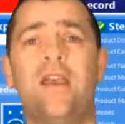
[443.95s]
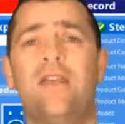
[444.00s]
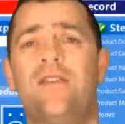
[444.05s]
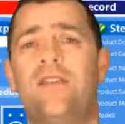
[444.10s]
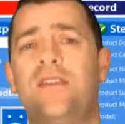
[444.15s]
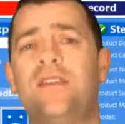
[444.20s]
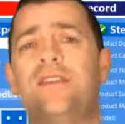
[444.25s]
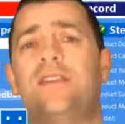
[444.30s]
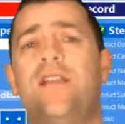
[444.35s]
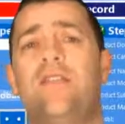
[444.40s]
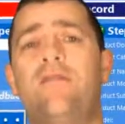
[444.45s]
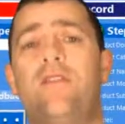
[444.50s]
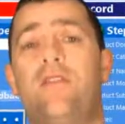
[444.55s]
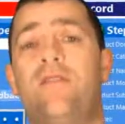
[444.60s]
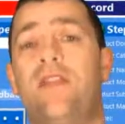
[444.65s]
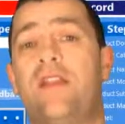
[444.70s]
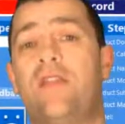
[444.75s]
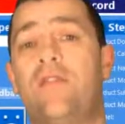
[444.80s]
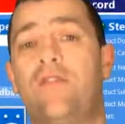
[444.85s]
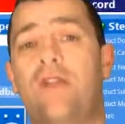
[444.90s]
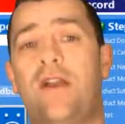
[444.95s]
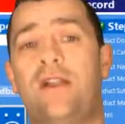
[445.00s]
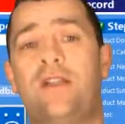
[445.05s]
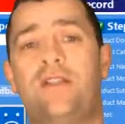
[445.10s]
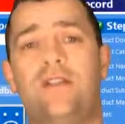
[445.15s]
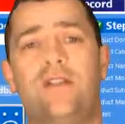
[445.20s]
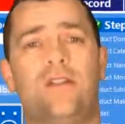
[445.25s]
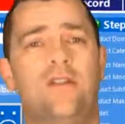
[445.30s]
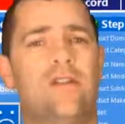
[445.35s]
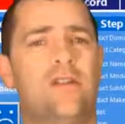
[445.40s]
This level of
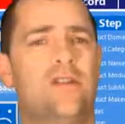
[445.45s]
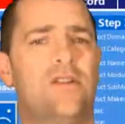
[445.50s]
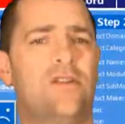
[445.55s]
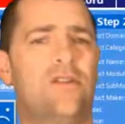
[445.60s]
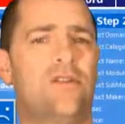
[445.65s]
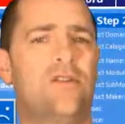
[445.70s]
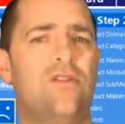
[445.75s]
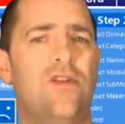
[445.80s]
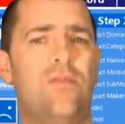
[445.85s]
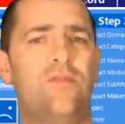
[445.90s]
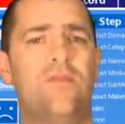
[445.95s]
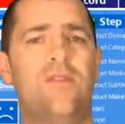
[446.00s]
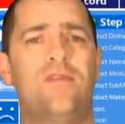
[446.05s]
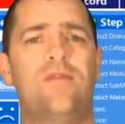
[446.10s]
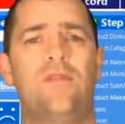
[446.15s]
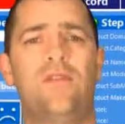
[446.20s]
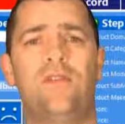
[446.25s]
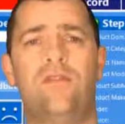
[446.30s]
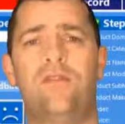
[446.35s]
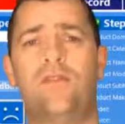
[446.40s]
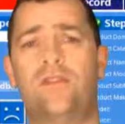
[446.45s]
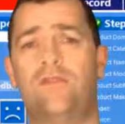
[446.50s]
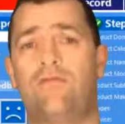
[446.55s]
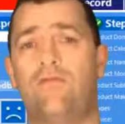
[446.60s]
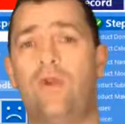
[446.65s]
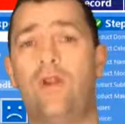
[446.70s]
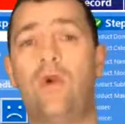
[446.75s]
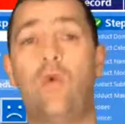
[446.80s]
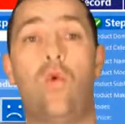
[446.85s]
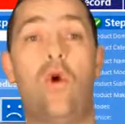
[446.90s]
integration should not be viewed as a
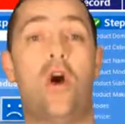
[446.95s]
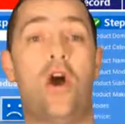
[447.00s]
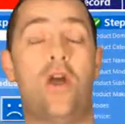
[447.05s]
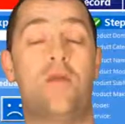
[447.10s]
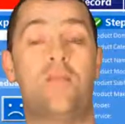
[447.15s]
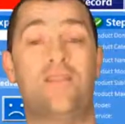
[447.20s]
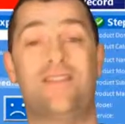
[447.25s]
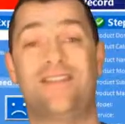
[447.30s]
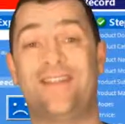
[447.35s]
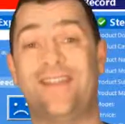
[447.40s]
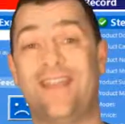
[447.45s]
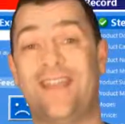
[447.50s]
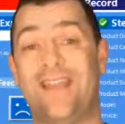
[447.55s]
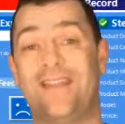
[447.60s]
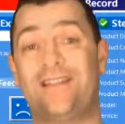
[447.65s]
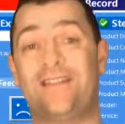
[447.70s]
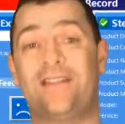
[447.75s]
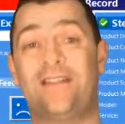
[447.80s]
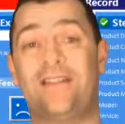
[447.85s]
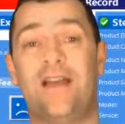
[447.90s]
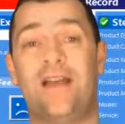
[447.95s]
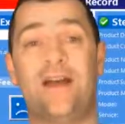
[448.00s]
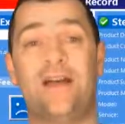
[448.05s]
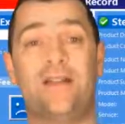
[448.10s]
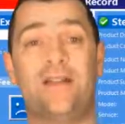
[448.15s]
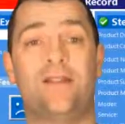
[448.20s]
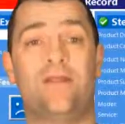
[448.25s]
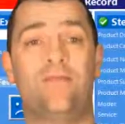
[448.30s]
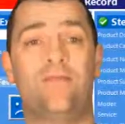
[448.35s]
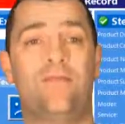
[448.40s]
requirement to get
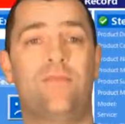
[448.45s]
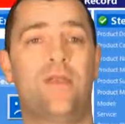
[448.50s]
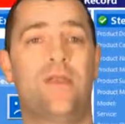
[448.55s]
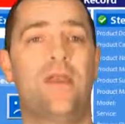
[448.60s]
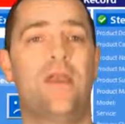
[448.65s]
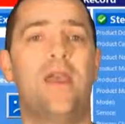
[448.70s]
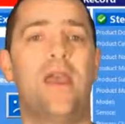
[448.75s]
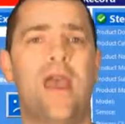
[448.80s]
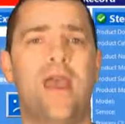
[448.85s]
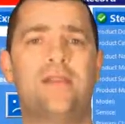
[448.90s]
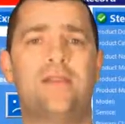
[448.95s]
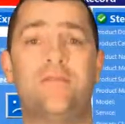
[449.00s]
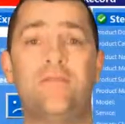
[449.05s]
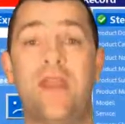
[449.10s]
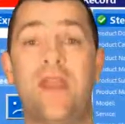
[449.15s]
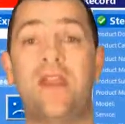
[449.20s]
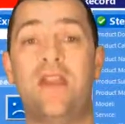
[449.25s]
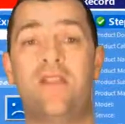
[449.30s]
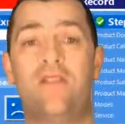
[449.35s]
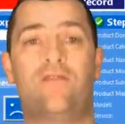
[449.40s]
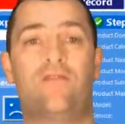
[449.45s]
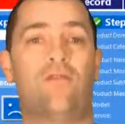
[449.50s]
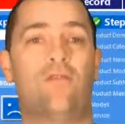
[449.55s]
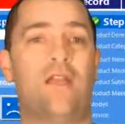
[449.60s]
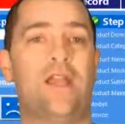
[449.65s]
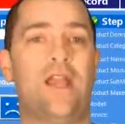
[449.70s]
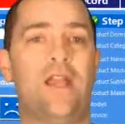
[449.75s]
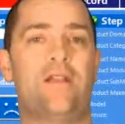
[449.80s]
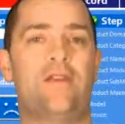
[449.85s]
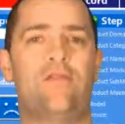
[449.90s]
started, as many have
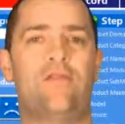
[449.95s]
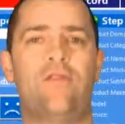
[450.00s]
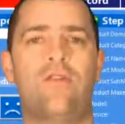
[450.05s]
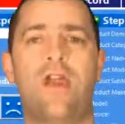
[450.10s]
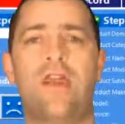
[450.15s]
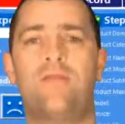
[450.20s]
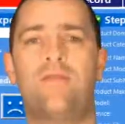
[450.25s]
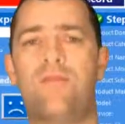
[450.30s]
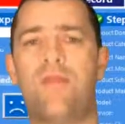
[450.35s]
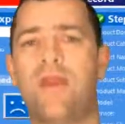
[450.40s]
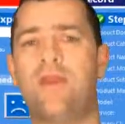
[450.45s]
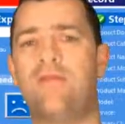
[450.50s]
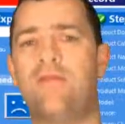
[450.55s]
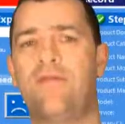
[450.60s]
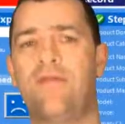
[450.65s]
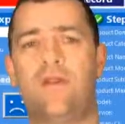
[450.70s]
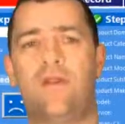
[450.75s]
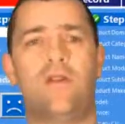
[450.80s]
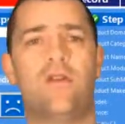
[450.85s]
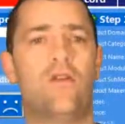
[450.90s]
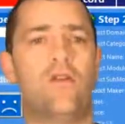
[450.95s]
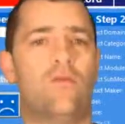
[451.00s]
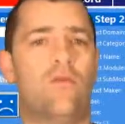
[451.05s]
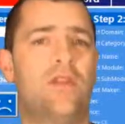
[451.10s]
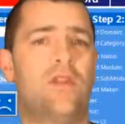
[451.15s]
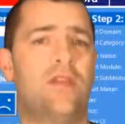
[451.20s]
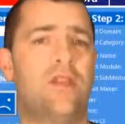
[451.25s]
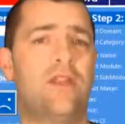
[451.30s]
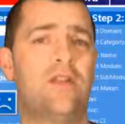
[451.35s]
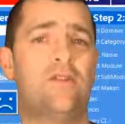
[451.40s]
created great benefit with
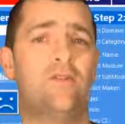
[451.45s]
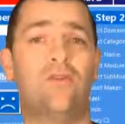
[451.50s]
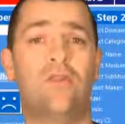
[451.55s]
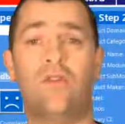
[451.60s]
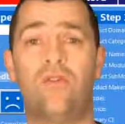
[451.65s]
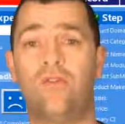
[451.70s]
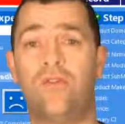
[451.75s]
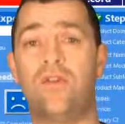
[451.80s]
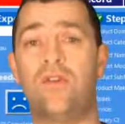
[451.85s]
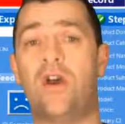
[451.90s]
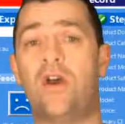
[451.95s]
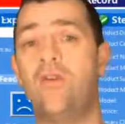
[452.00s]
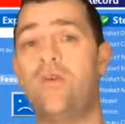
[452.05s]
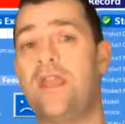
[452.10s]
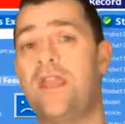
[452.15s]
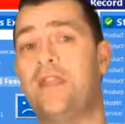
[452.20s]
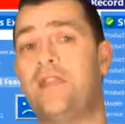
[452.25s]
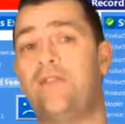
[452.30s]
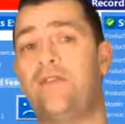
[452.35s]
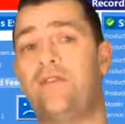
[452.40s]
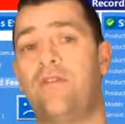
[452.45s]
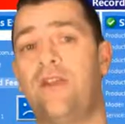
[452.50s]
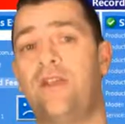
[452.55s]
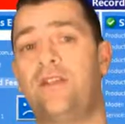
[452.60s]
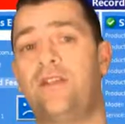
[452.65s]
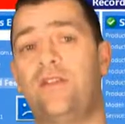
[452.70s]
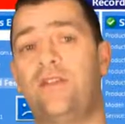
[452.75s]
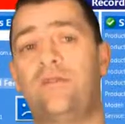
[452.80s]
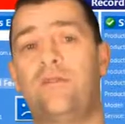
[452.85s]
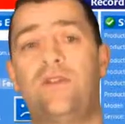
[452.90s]
little or no
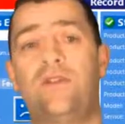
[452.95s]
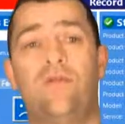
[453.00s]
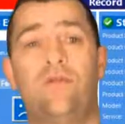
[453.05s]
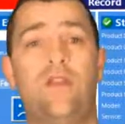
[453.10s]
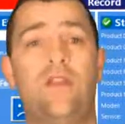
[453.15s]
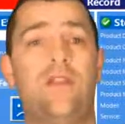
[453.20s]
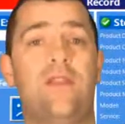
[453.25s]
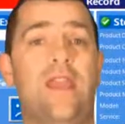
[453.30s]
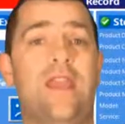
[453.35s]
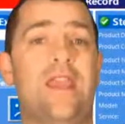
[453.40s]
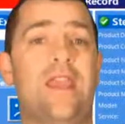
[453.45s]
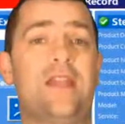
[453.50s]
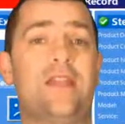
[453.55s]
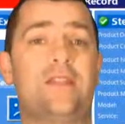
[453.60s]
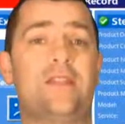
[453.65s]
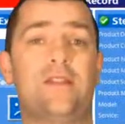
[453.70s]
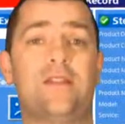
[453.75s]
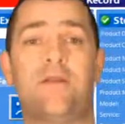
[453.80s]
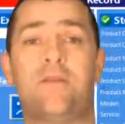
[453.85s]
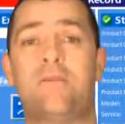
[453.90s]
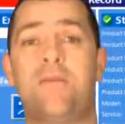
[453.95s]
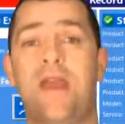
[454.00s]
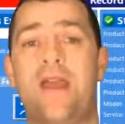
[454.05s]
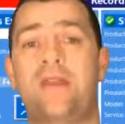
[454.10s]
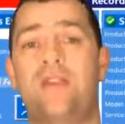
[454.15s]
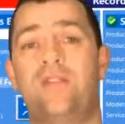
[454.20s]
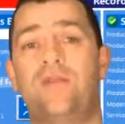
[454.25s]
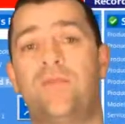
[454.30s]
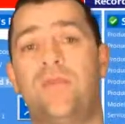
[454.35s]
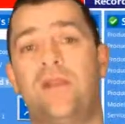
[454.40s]
integration between their incident
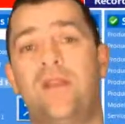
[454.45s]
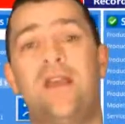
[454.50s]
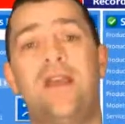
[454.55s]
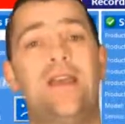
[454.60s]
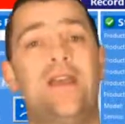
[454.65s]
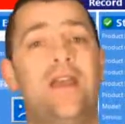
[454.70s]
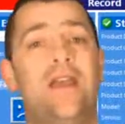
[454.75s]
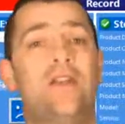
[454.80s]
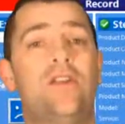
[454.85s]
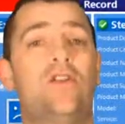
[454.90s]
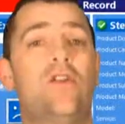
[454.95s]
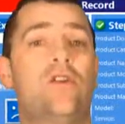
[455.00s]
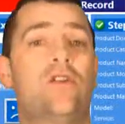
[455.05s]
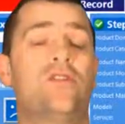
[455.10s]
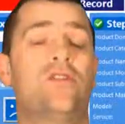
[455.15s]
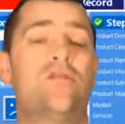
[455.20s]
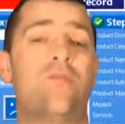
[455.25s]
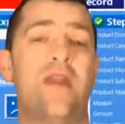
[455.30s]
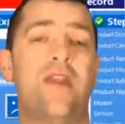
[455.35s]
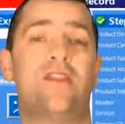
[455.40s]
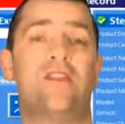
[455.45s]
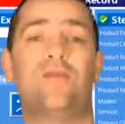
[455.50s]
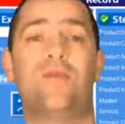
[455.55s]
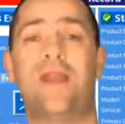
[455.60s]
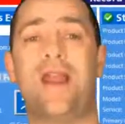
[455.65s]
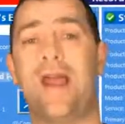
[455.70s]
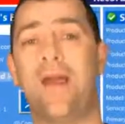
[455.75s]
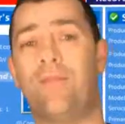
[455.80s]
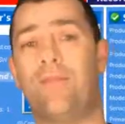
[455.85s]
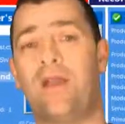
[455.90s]
management and knowledge
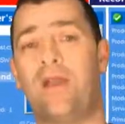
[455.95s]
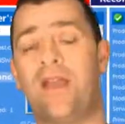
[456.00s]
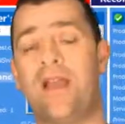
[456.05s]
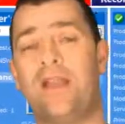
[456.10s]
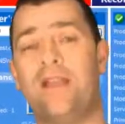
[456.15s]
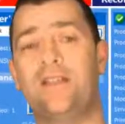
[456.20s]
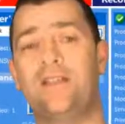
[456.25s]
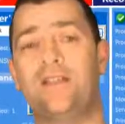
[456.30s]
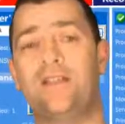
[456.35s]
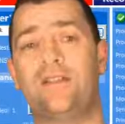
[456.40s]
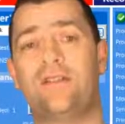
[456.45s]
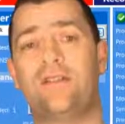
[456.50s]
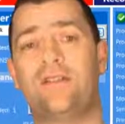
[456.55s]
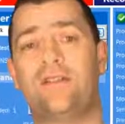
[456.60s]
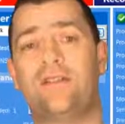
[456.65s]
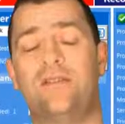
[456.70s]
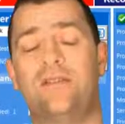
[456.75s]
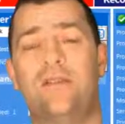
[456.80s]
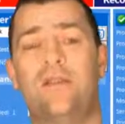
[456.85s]
management applications.